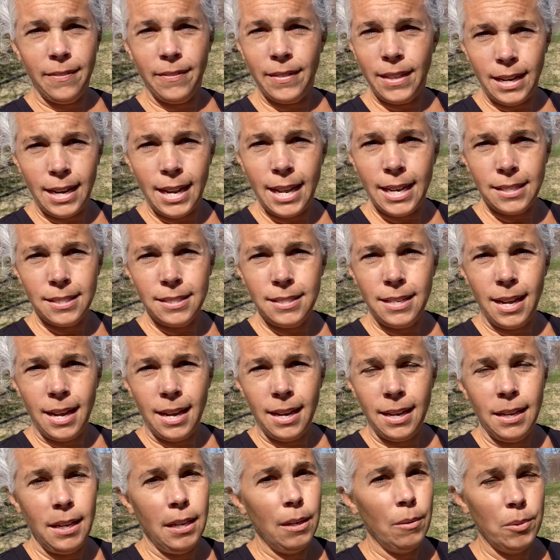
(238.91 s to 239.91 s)
the next
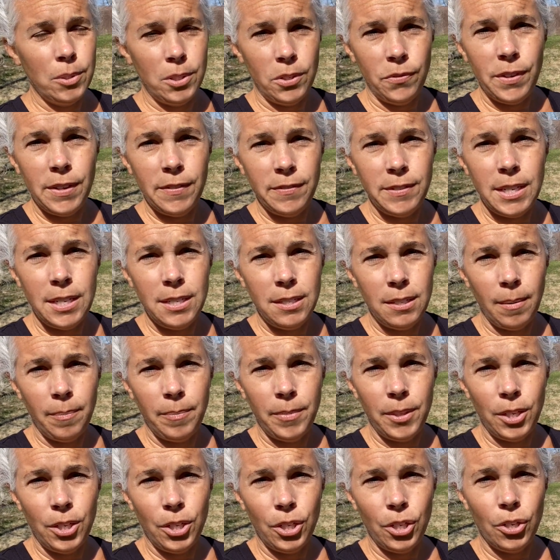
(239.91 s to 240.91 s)
day it was 50
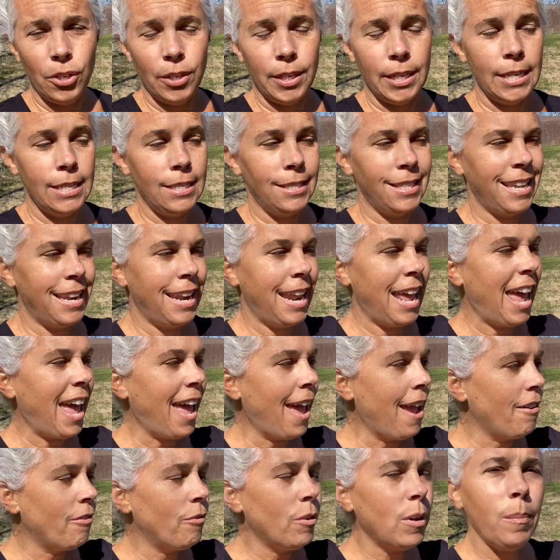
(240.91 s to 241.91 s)
something degrees and
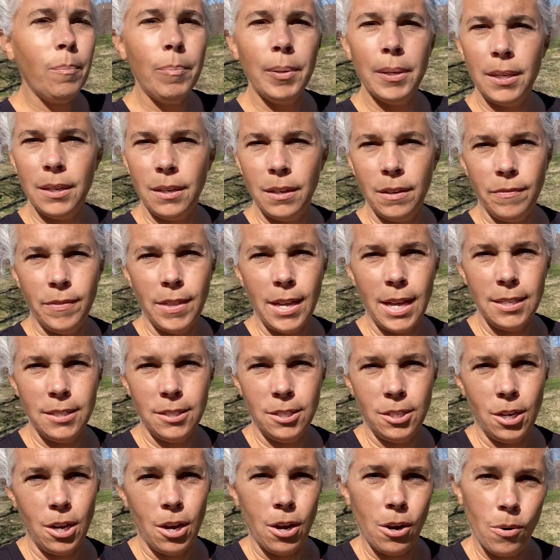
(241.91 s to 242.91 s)
every bit of that
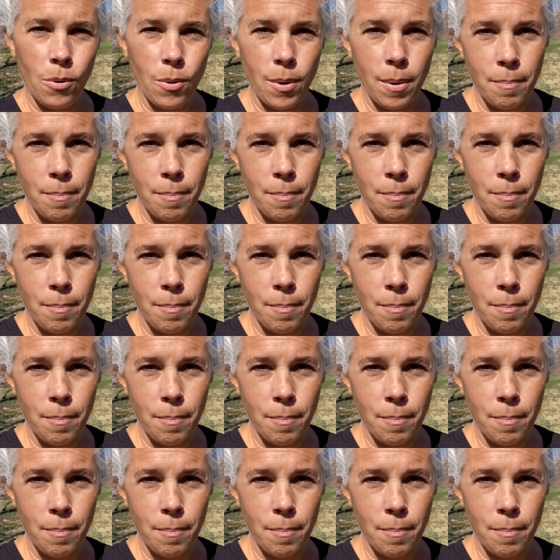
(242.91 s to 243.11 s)
snow